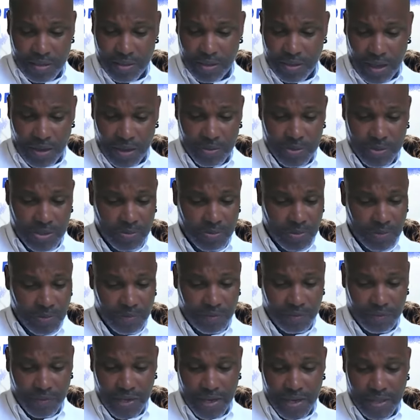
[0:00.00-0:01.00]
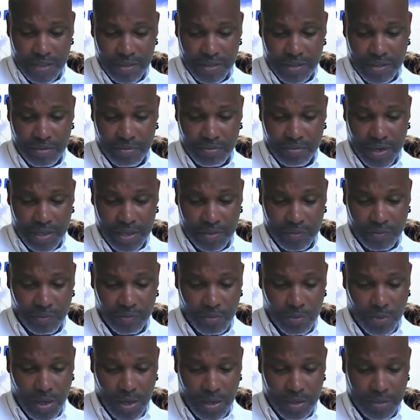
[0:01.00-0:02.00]
A thousand will flee at the threat of
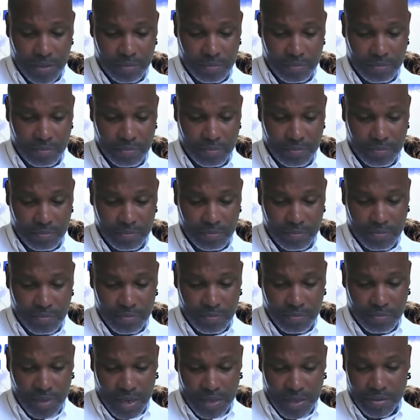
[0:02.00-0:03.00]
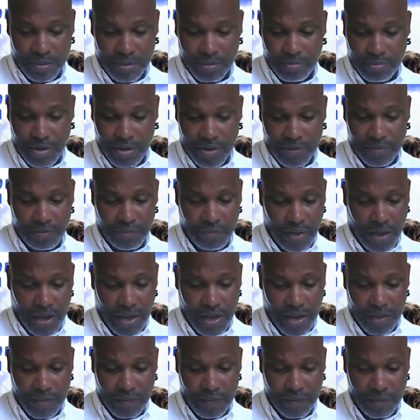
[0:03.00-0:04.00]
one, at the threat of
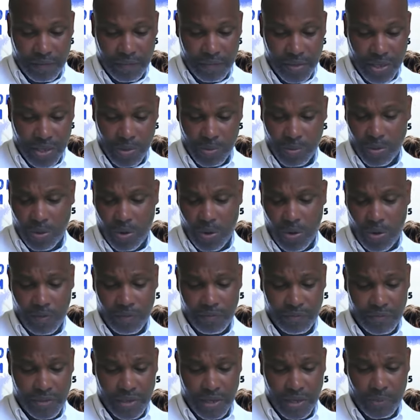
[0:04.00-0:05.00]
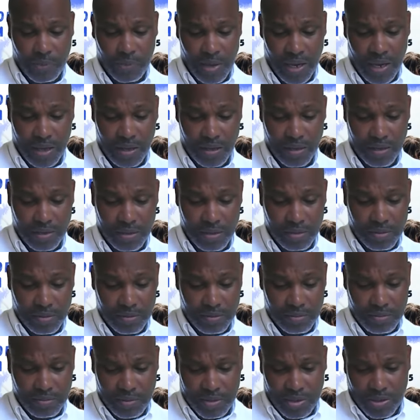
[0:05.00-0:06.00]
five. You will all flee away
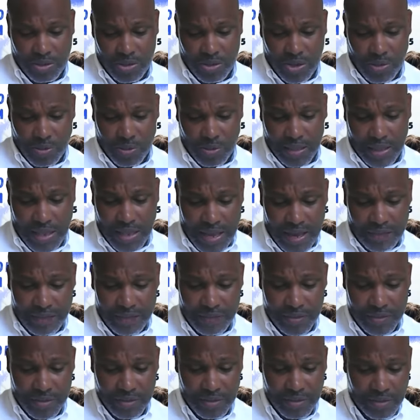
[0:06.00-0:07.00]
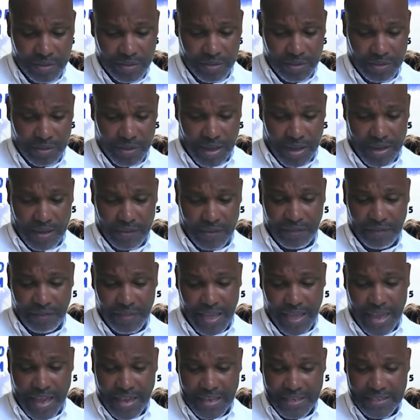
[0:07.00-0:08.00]
till you are left like a
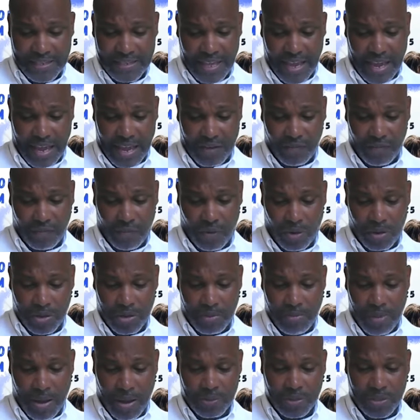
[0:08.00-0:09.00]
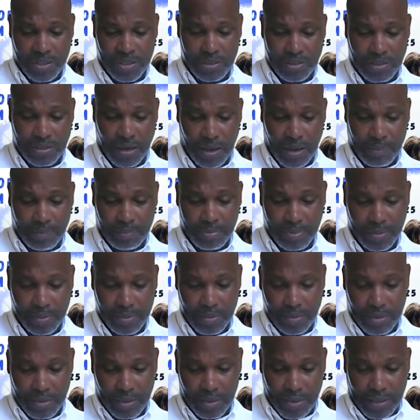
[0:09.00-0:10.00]
flagstaff on a mountaintop
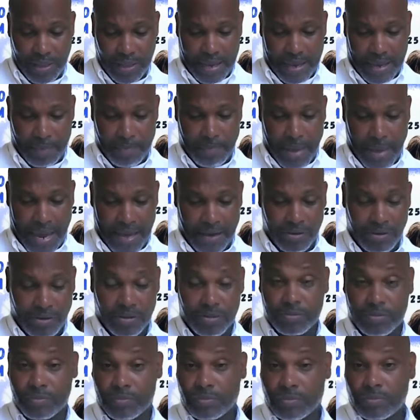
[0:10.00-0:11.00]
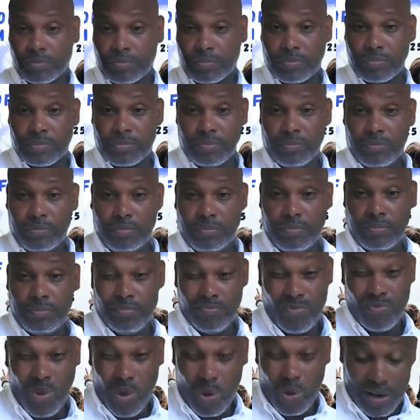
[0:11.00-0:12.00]
like a banner
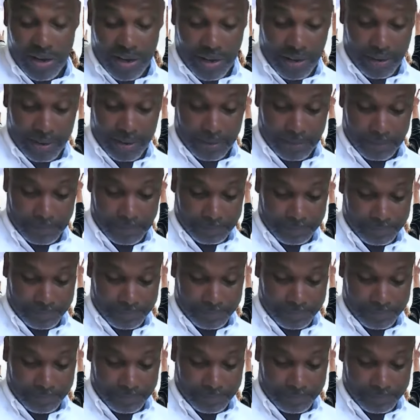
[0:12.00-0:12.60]
on a hill.